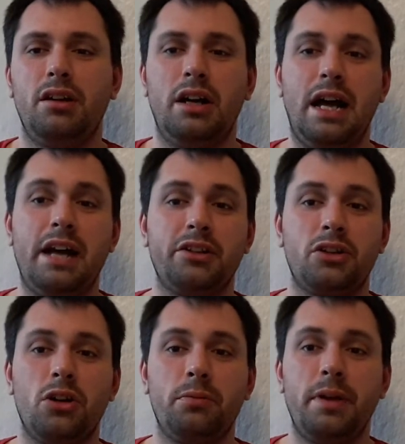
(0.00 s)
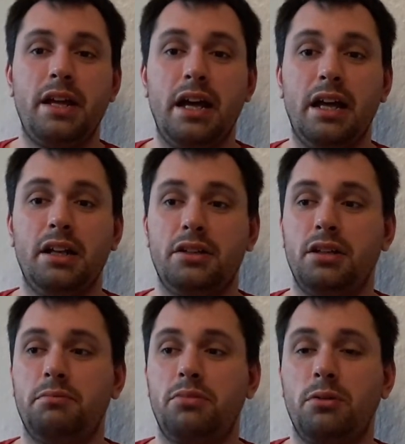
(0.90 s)
I had a copy and I
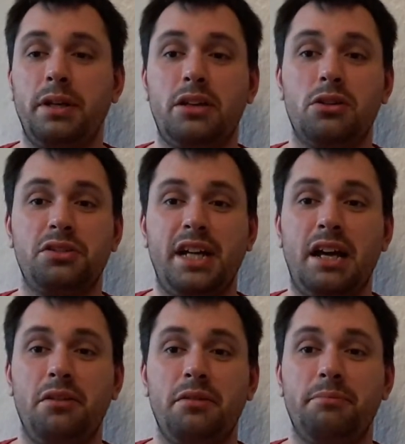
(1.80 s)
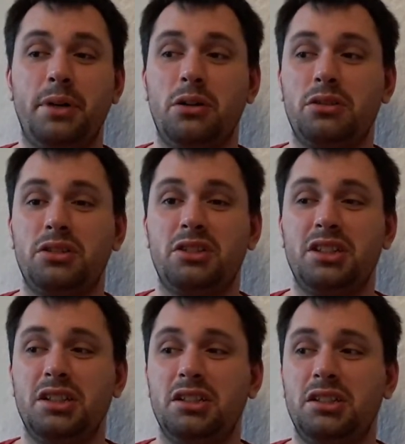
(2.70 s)
probably got it out the box
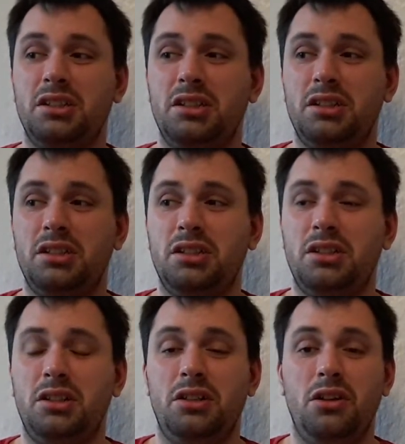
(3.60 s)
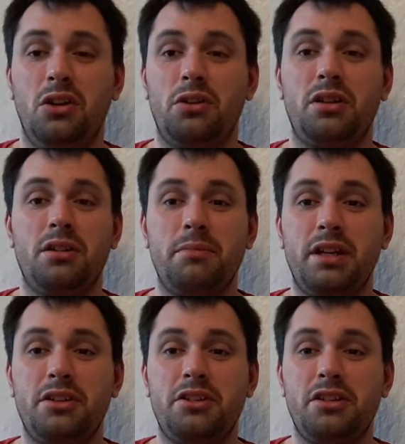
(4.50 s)
to look at the
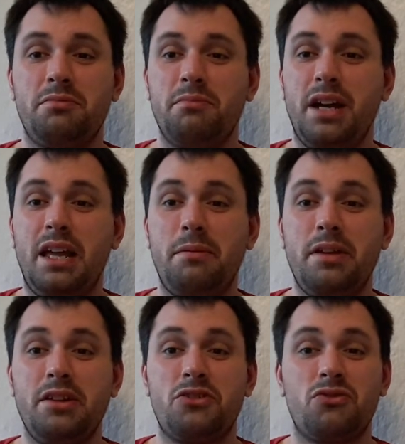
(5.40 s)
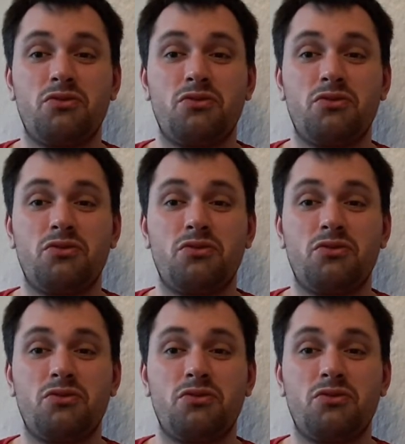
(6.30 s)
miniatures, maybe